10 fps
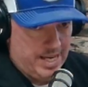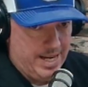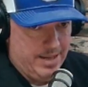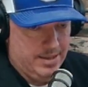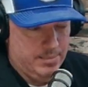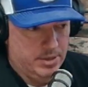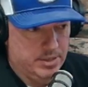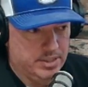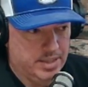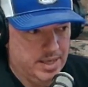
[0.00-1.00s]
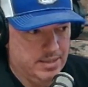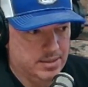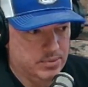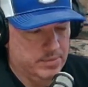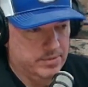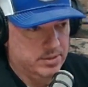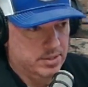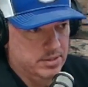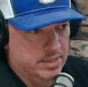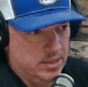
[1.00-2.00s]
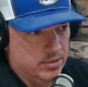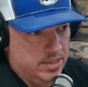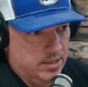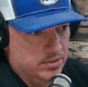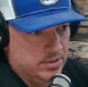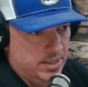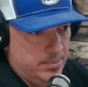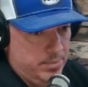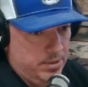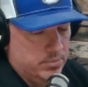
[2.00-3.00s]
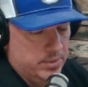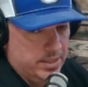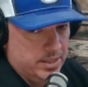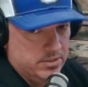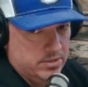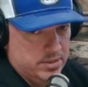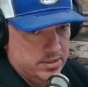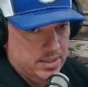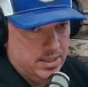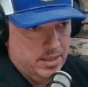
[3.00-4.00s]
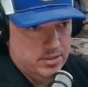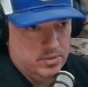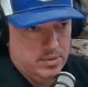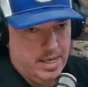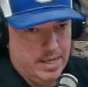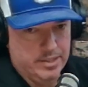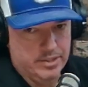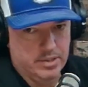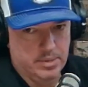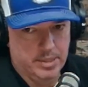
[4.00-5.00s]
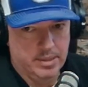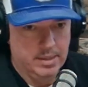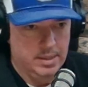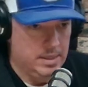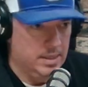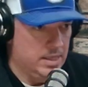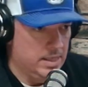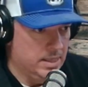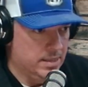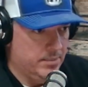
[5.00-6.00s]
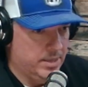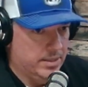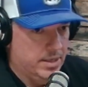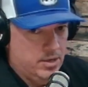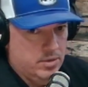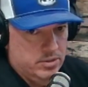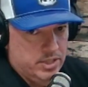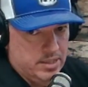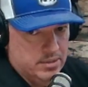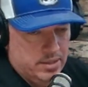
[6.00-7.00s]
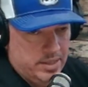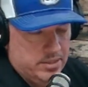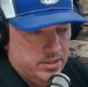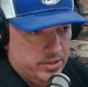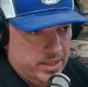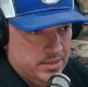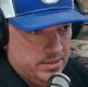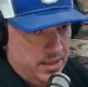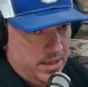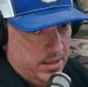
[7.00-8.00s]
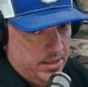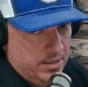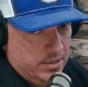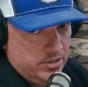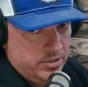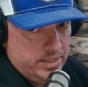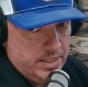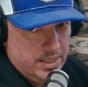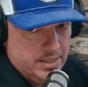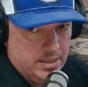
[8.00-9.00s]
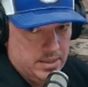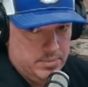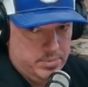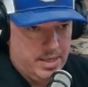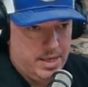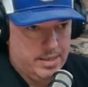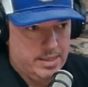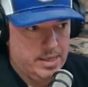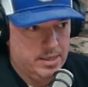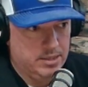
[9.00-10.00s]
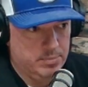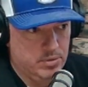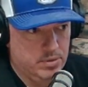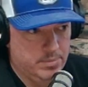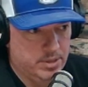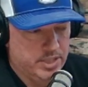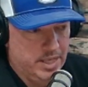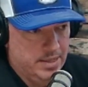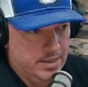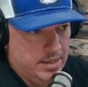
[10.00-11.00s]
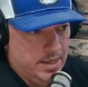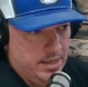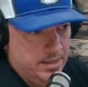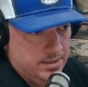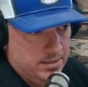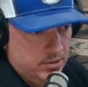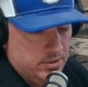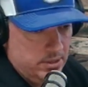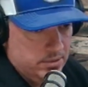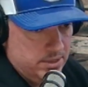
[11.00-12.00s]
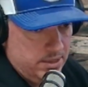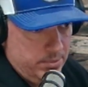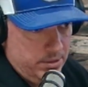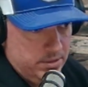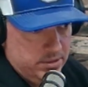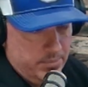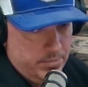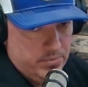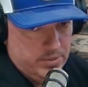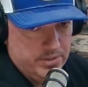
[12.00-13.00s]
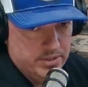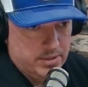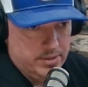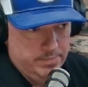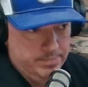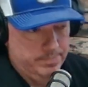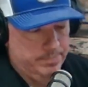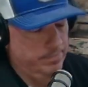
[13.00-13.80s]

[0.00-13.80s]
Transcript: March 8th and March 9th at the River Center in downtown St. Paul, right next door to the State High School Hockey Tournament. Come on down, check out the latest and greatest in the hockey industry at the Let's Play Hockey Expo, March 8th and 9th, downtown St. Paul, St. Paul River Center.